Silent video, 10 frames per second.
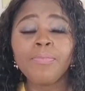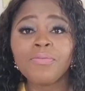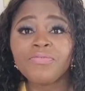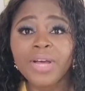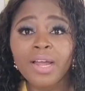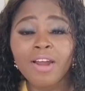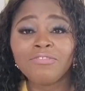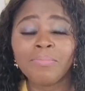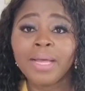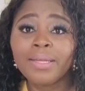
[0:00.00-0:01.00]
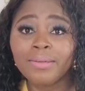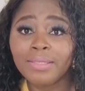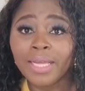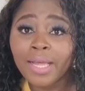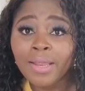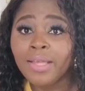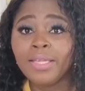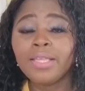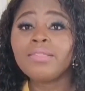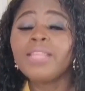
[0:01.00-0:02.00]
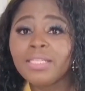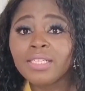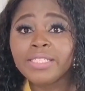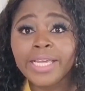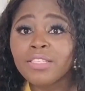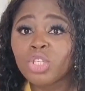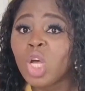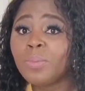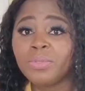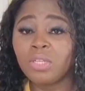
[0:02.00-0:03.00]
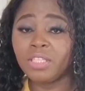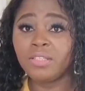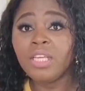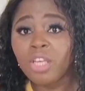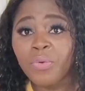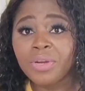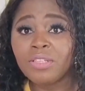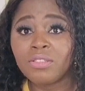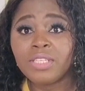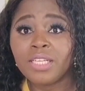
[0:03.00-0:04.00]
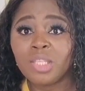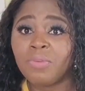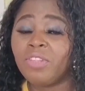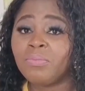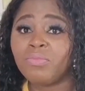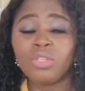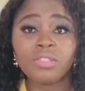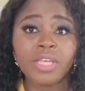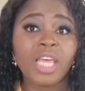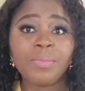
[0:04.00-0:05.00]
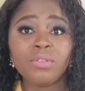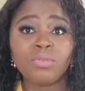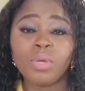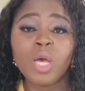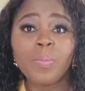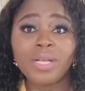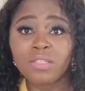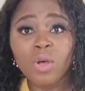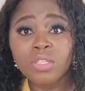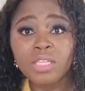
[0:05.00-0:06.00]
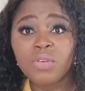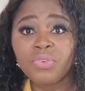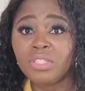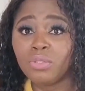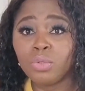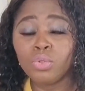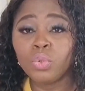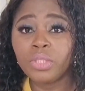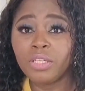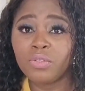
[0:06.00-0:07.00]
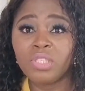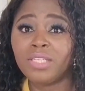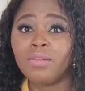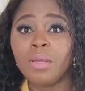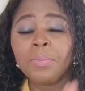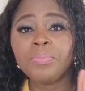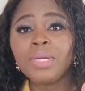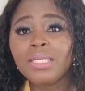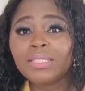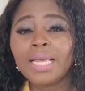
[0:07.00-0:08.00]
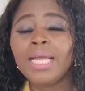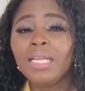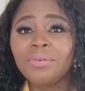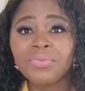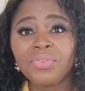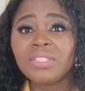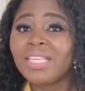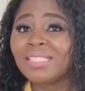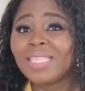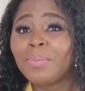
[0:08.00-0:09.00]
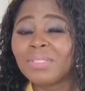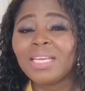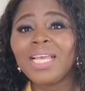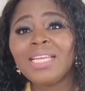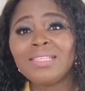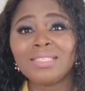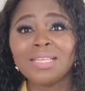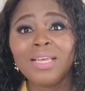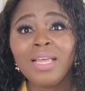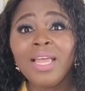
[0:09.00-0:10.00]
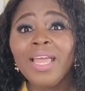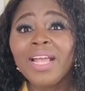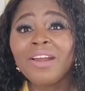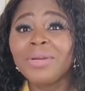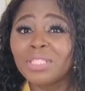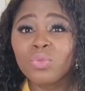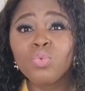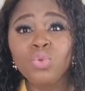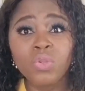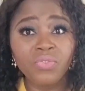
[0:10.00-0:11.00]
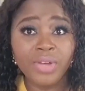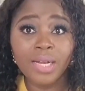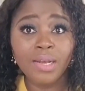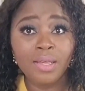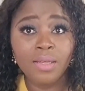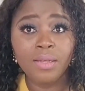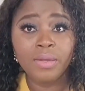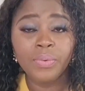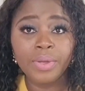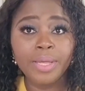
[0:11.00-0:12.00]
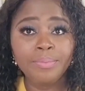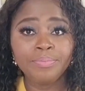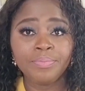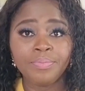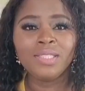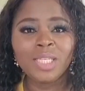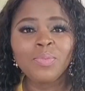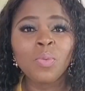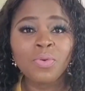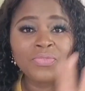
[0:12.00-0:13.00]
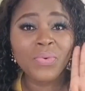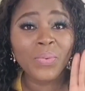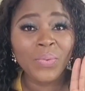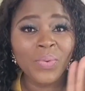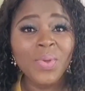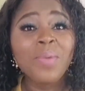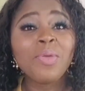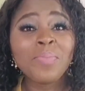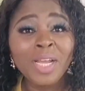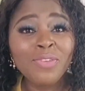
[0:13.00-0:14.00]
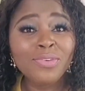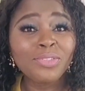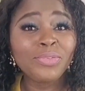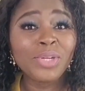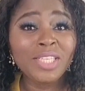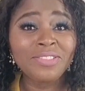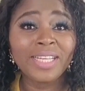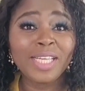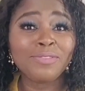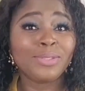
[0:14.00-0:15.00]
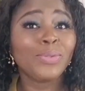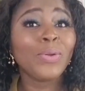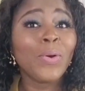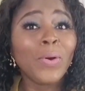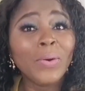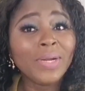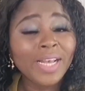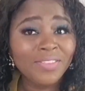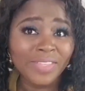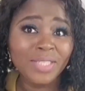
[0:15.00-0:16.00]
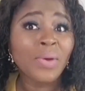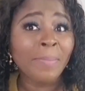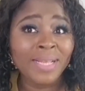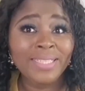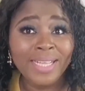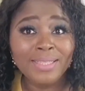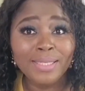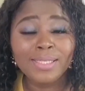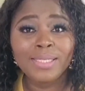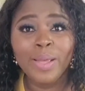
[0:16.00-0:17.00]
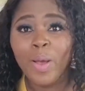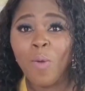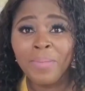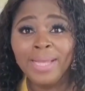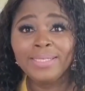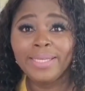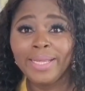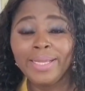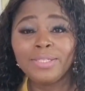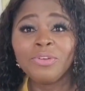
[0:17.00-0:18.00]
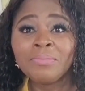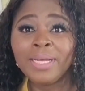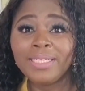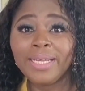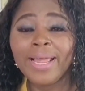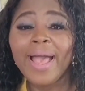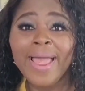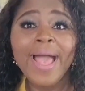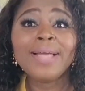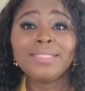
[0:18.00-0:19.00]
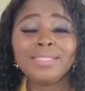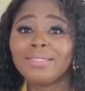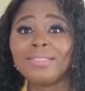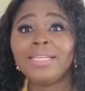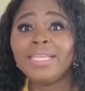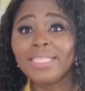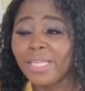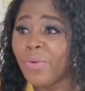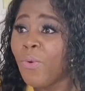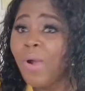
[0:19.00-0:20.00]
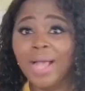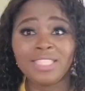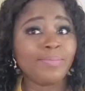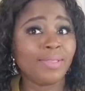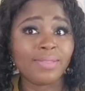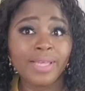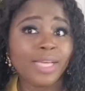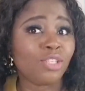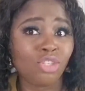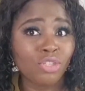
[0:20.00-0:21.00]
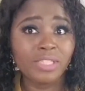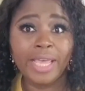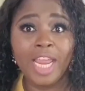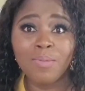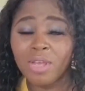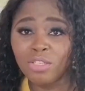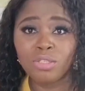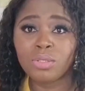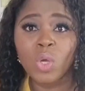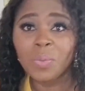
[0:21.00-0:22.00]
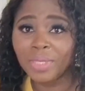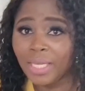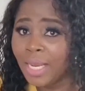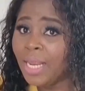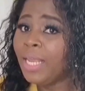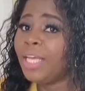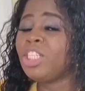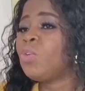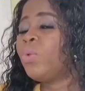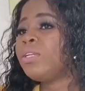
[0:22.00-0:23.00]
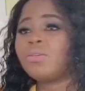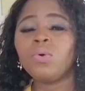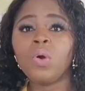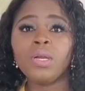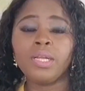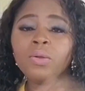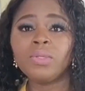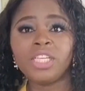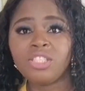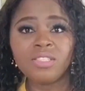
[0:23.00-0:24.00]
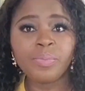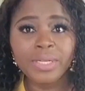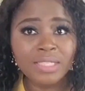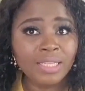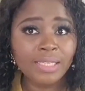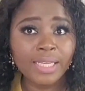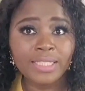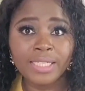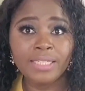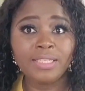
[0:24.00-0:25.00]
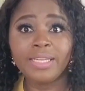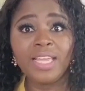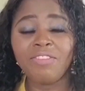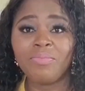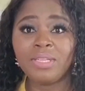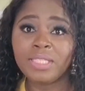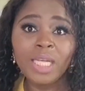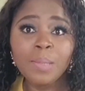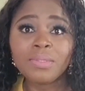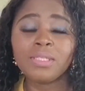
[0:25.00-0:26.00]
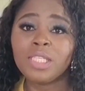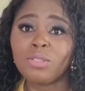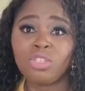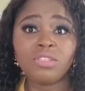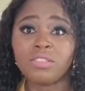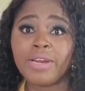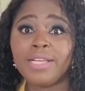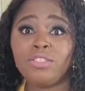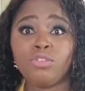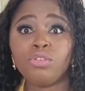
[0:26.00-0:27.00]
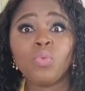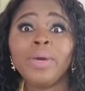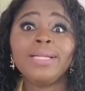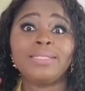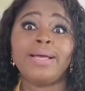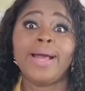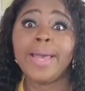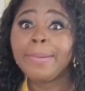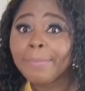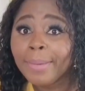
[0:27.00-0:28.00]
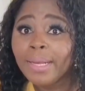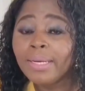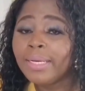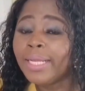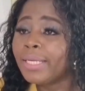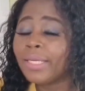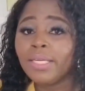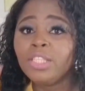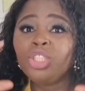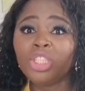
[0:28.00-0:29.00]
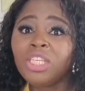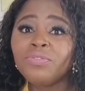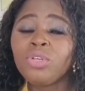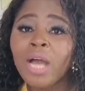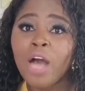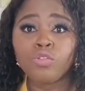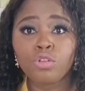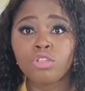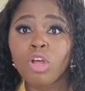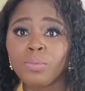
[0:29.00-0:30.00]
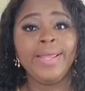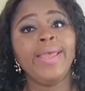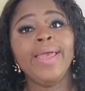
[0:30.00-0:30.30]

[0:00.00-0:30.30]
Fachkraft Mangel, yeah, they delegate jobs because they think you're already a student. Some of them just came in to help as us here, but they don't know that you're a student. Please kindly refuse, except it is a critical note file. Okay? Tip number 4, be mindful of colleagues that give long advice. Why am I saying this? During my day, I had this lady who hasn't been there. She just came and she saw me and she went on and on that she's a practice online and instead of giving me tips. And then, Jesus Christ, she took my time. Like, she didn't even know how to stop.